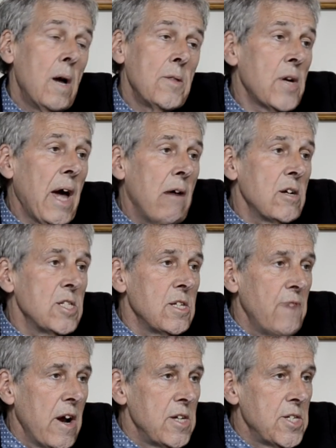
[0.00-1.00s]
The characters
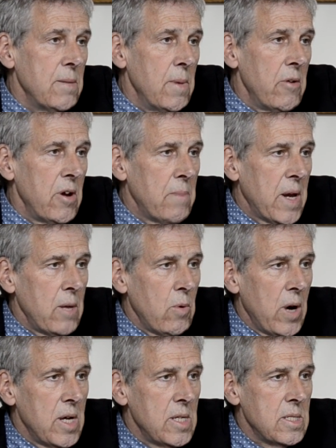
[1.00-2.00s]
are very similar in many
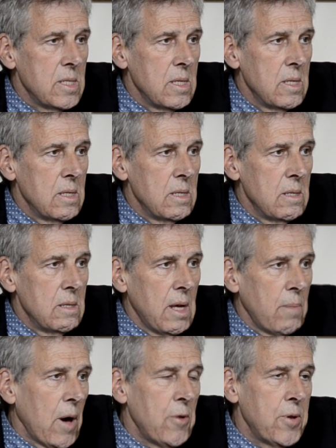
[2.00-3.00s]
ways.
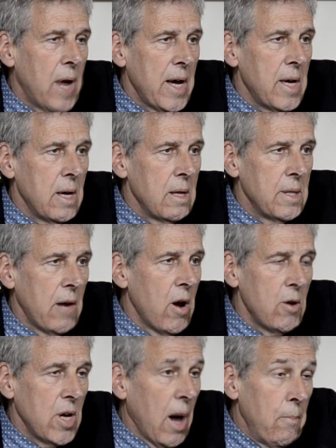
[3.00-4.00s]
They both like their
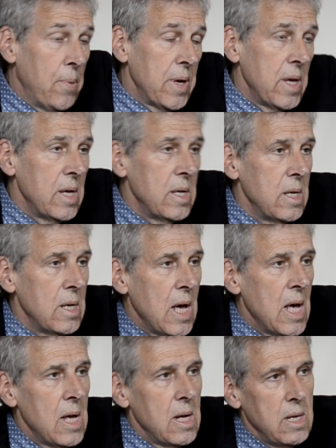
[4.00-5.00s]
own company and
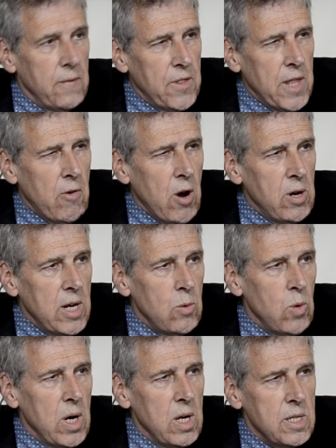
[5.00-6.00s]
live in their own little
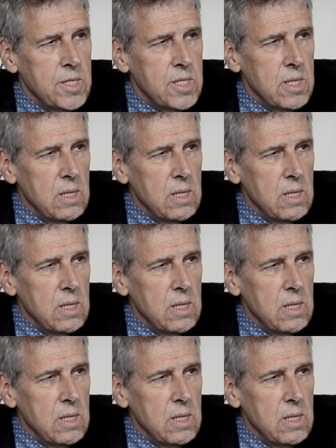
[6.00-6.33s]
worlds.